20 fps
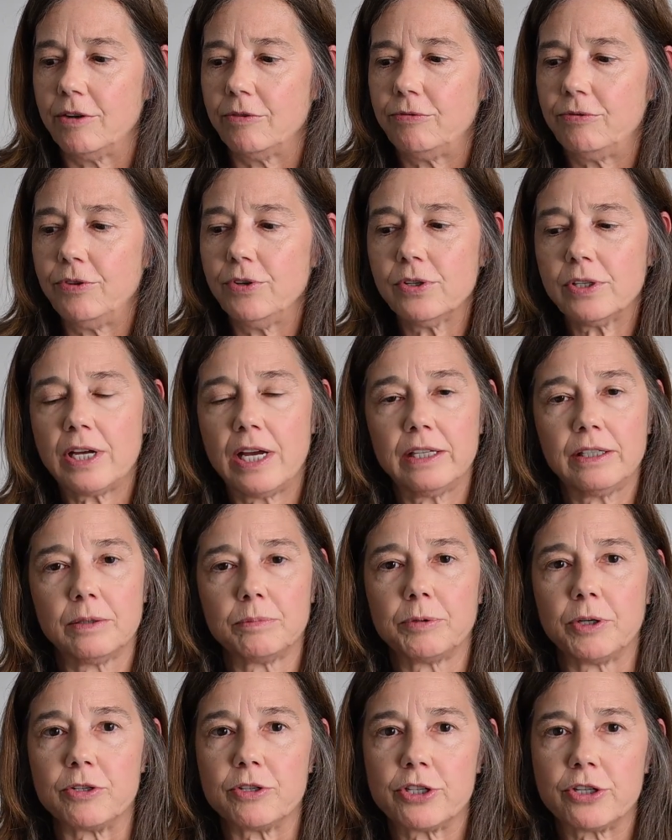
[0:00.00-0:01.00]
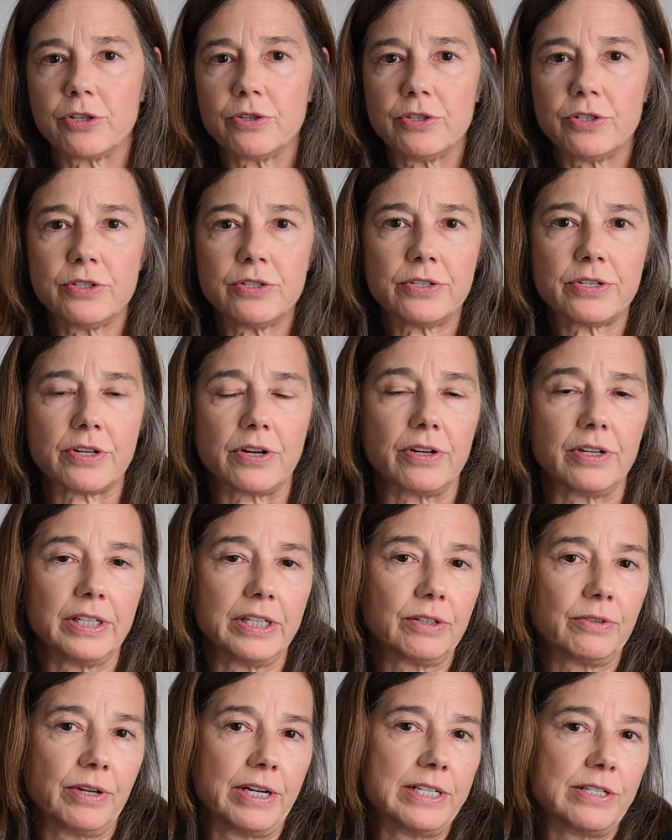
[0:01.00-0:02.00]
Full color brochures are
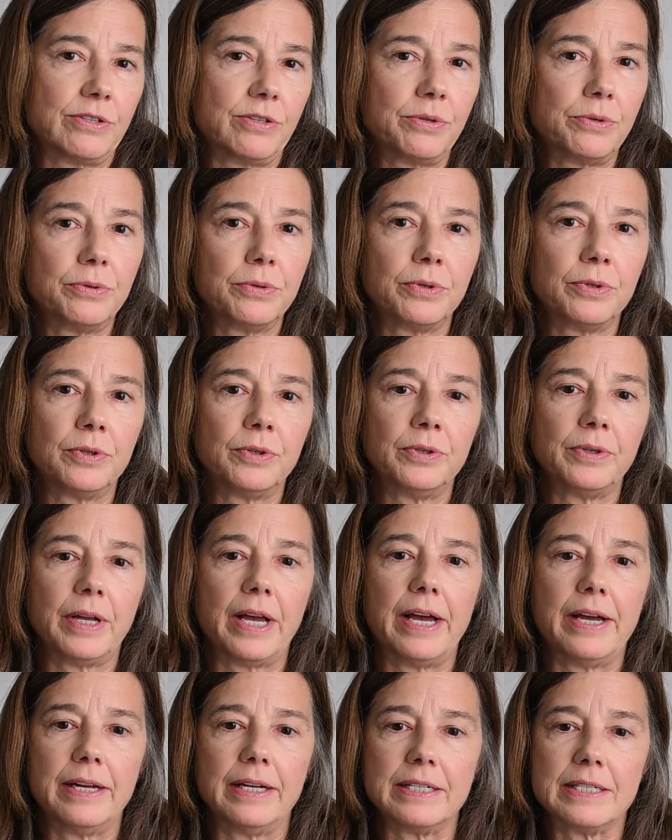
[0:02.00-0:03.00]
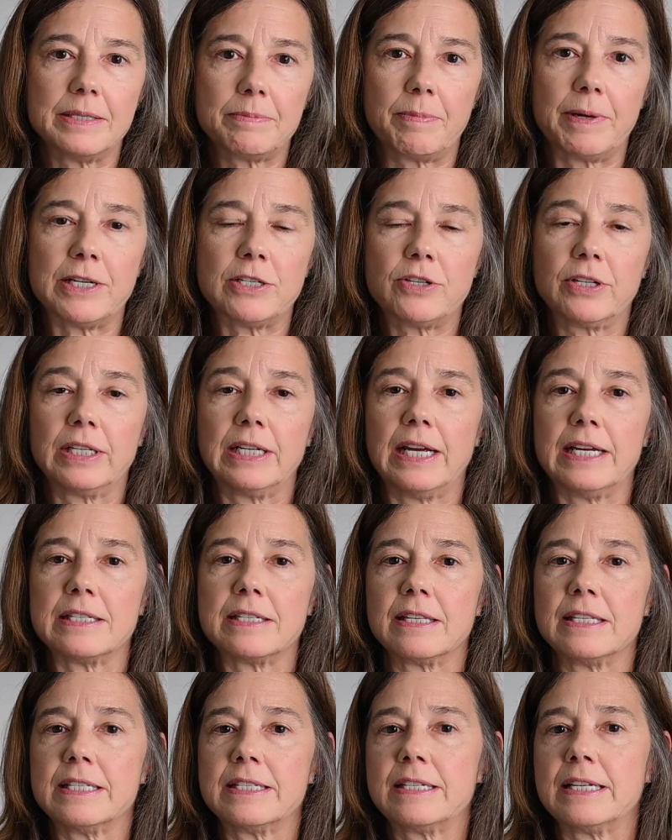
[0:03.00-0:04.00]
a great tool, especially
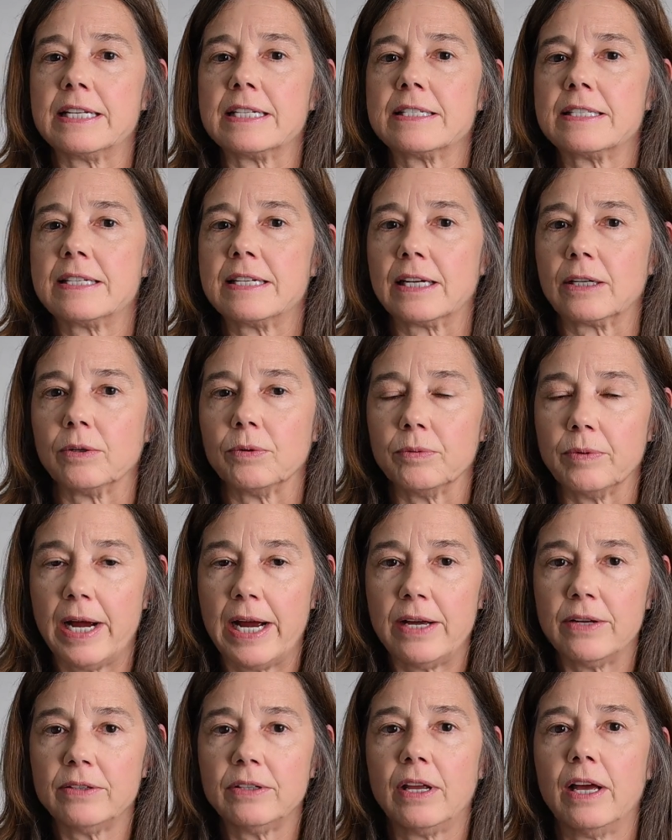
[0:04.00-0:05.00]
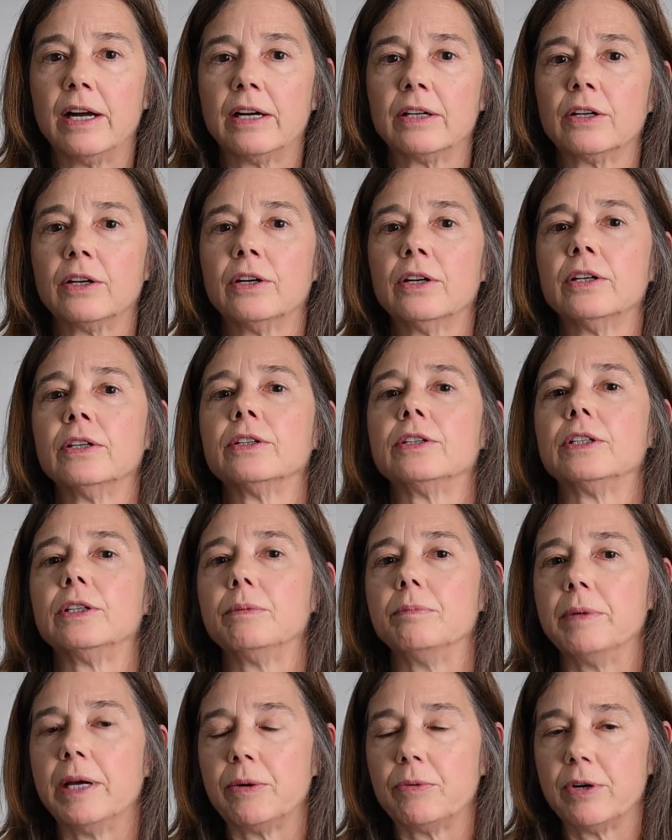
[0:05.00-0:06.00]
as listings stick around longer. You
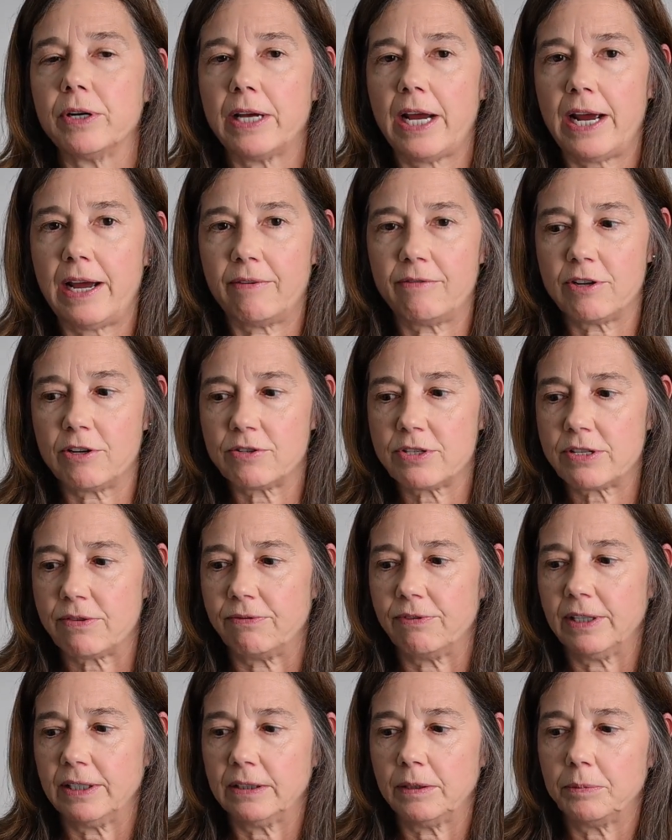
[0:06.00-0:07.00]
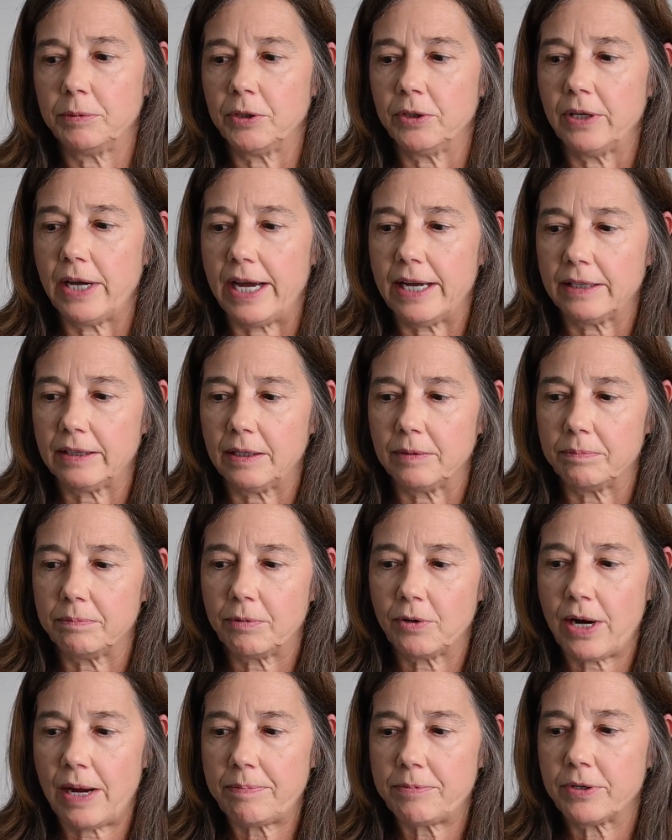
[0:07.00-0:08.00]
may want to have those available at the
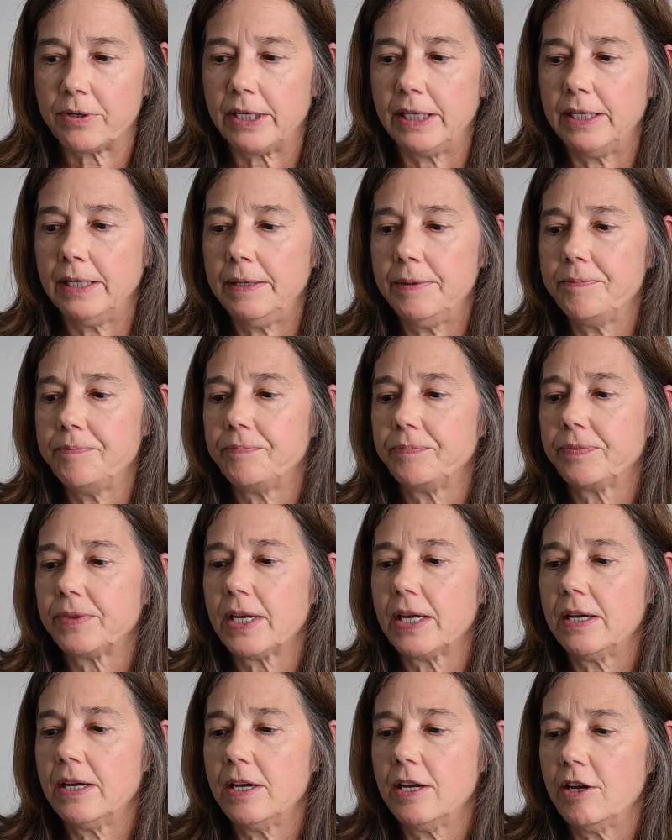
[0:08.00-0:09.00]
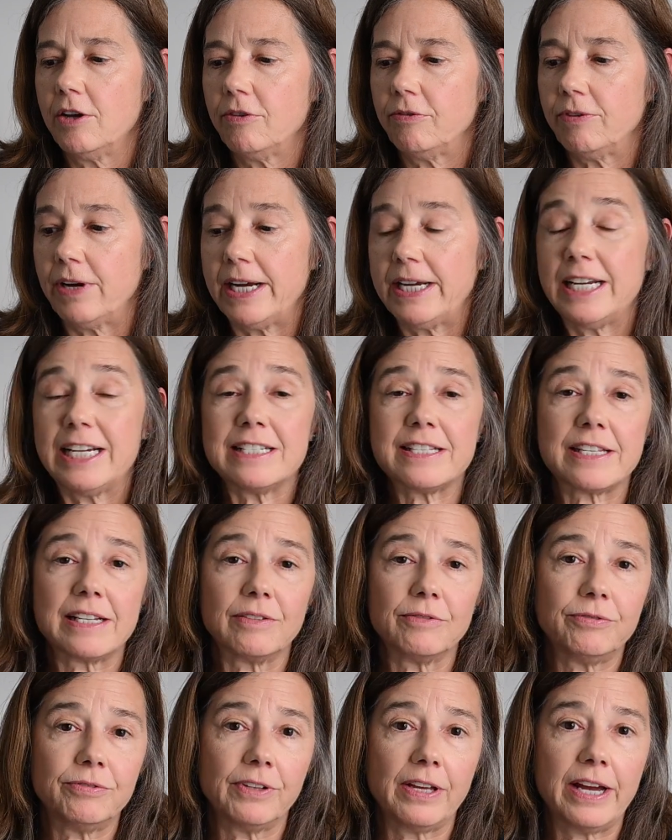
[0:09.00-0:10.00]
property.
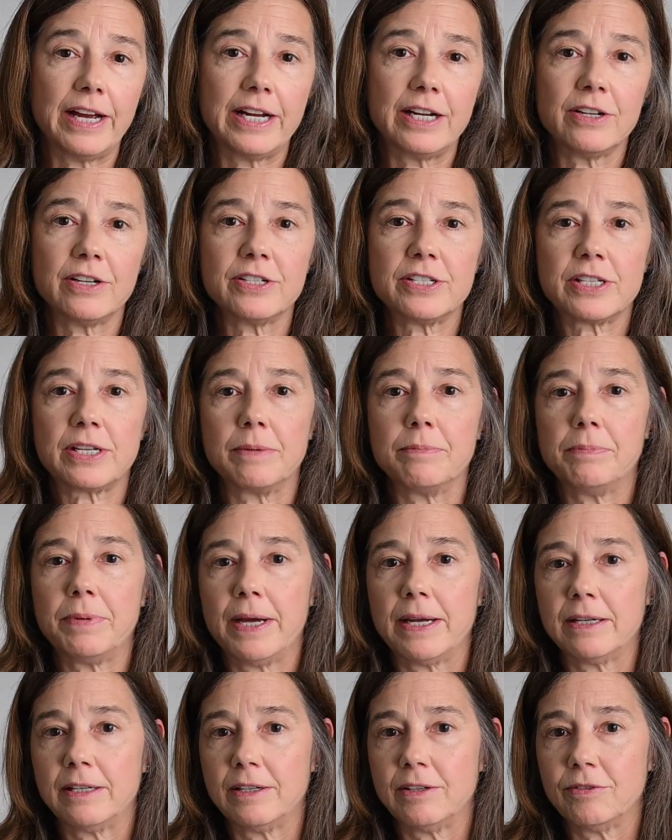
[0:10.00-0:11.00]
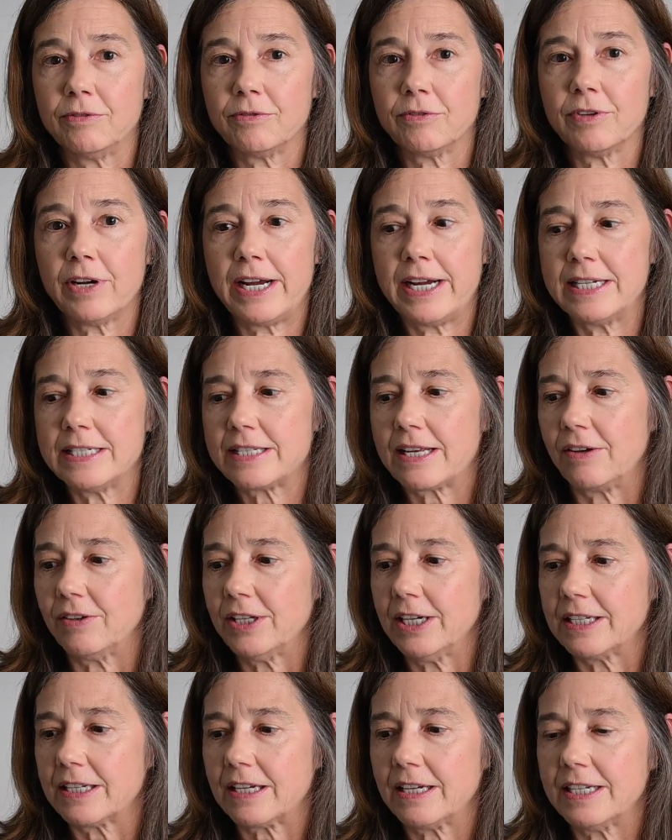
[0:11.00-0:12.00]
Financing flyers, competitive rates, all
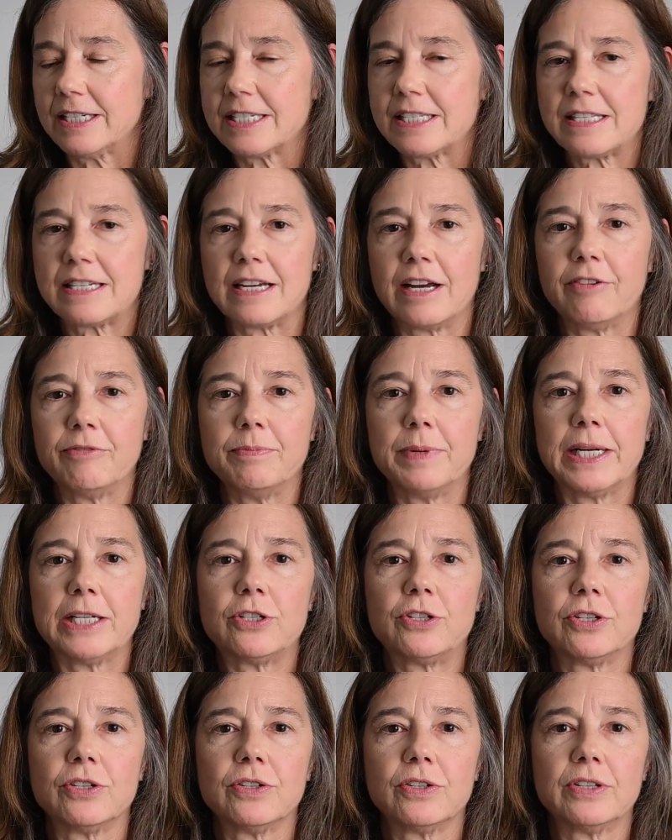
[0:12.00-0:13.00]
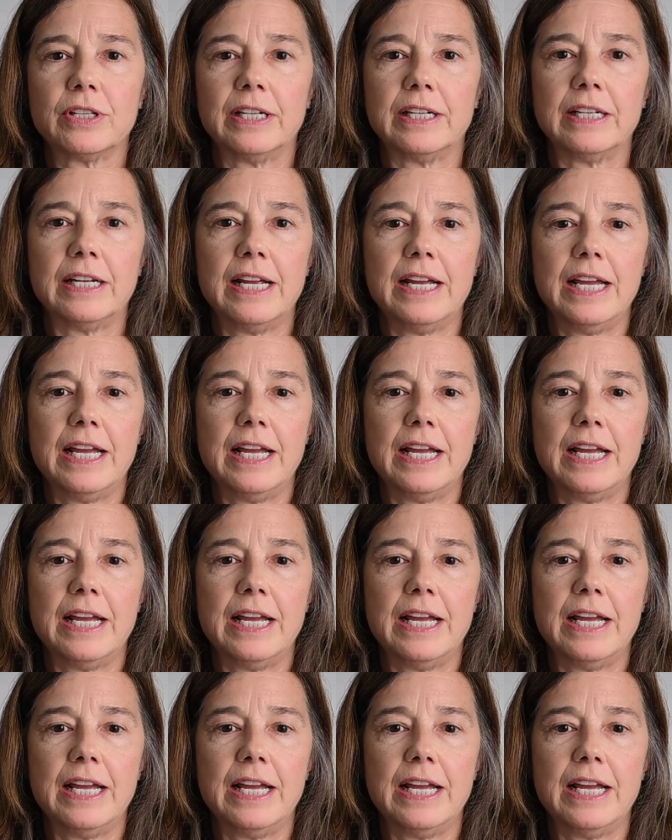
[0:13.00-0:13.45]
that kind of stuff. Make sure that